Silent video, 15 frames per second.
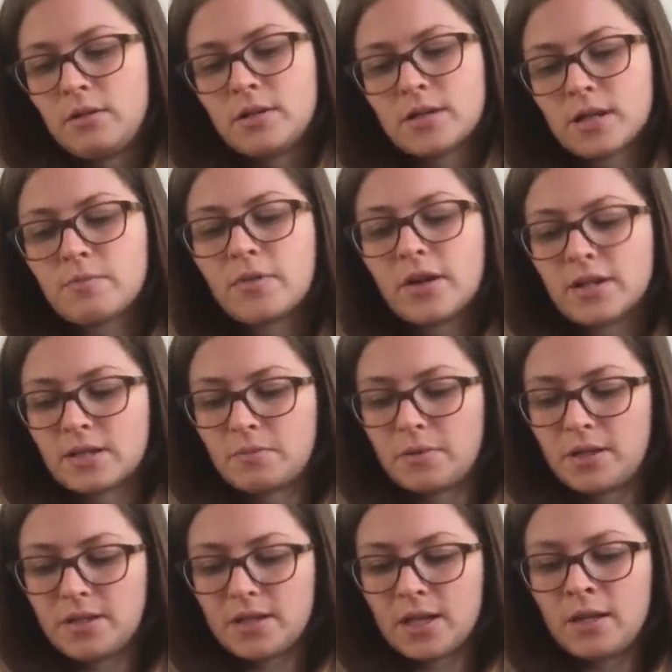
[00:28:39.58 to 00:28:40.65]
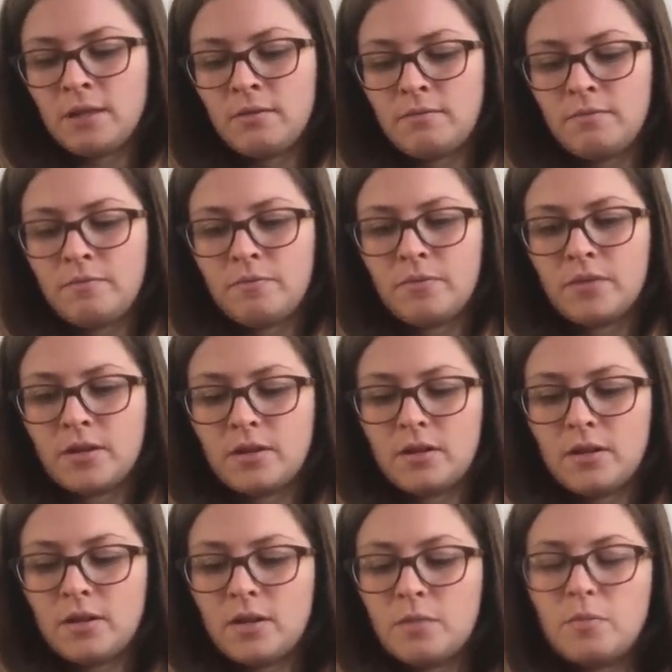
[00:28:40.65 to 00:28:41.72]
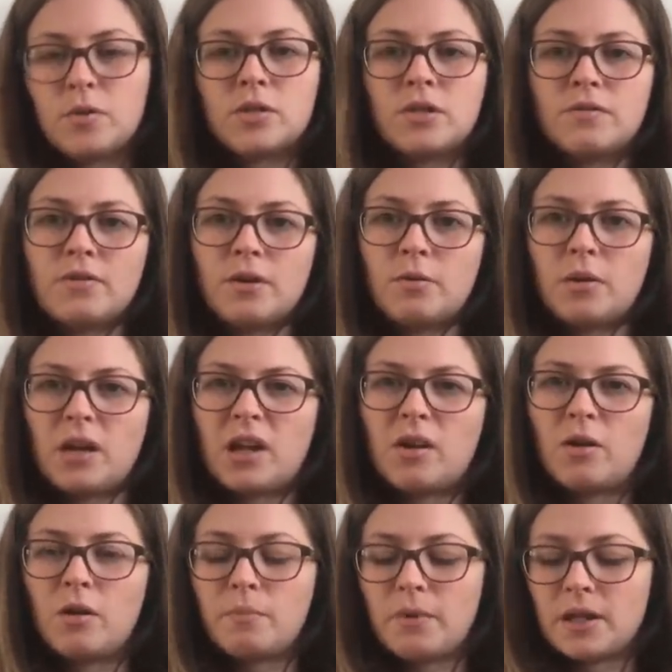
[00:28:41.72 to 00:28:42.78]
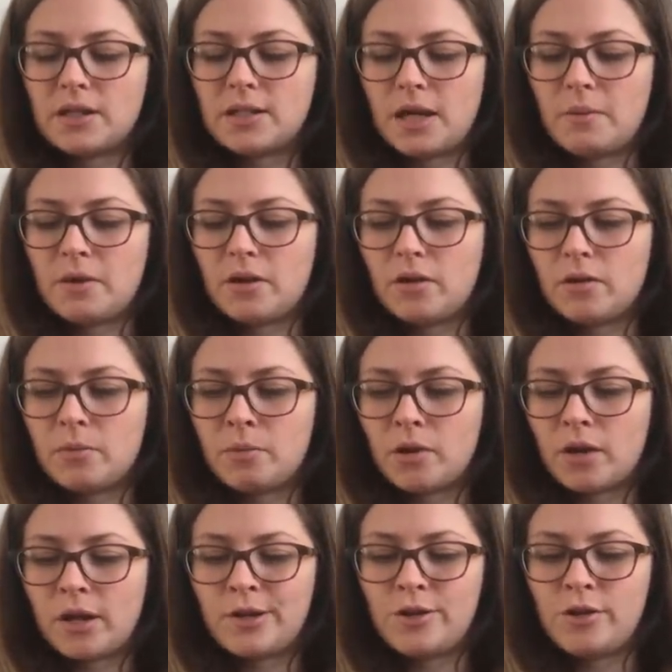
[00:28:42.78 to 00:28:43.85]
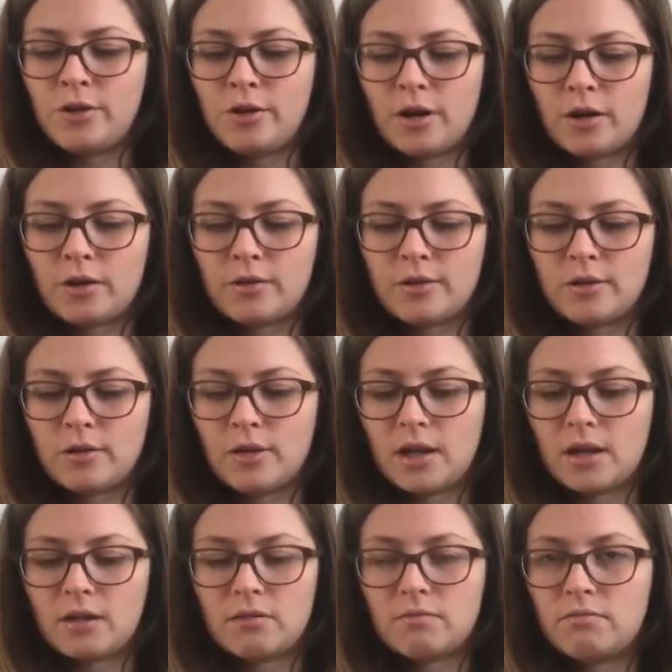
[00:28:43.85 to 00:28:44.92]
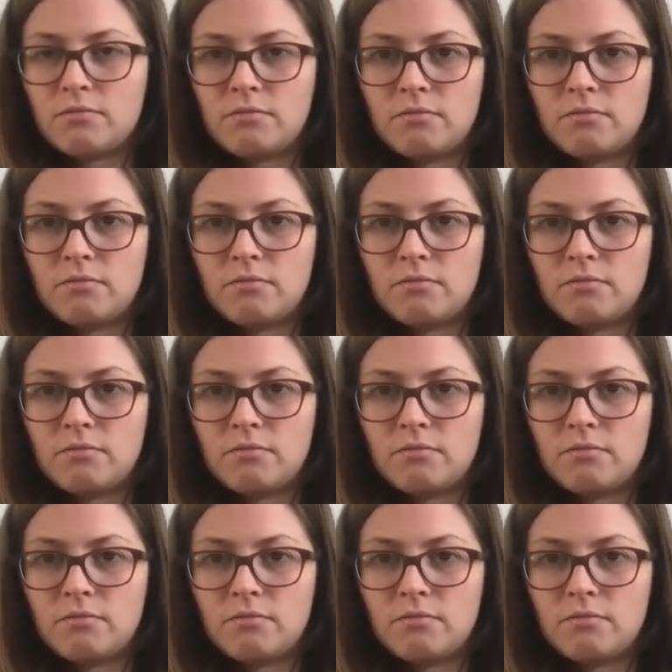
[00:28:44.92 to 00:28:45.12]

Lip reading: some recipes in. Most of it, by the time I got the book, I knew how to do like